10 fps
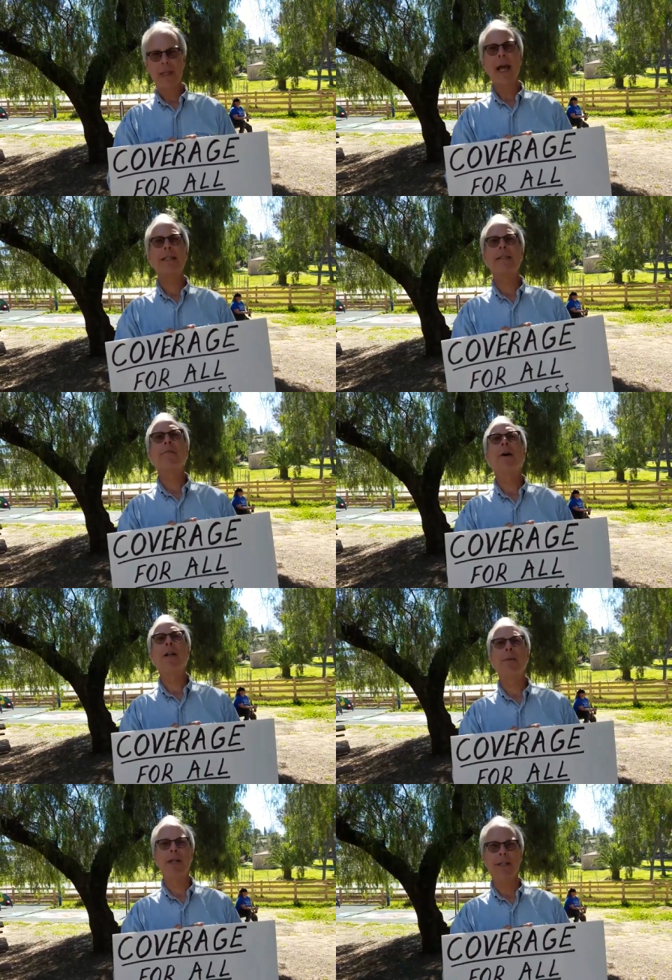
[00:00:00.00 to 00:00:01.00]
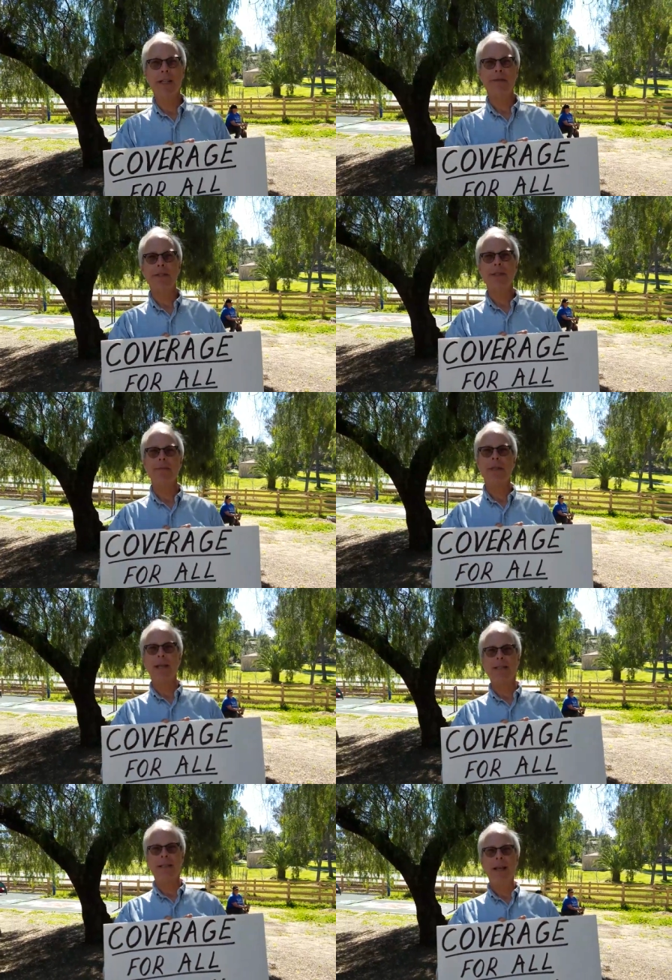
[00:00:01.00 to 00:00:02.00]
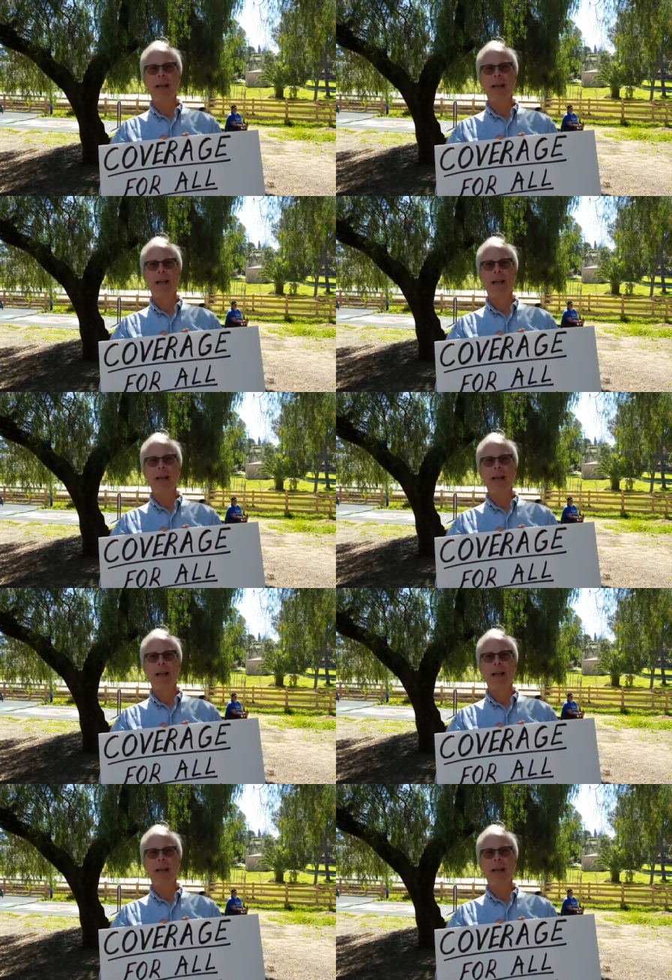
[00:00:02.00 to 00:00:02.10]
of wealth is a failure. That's the difference with us.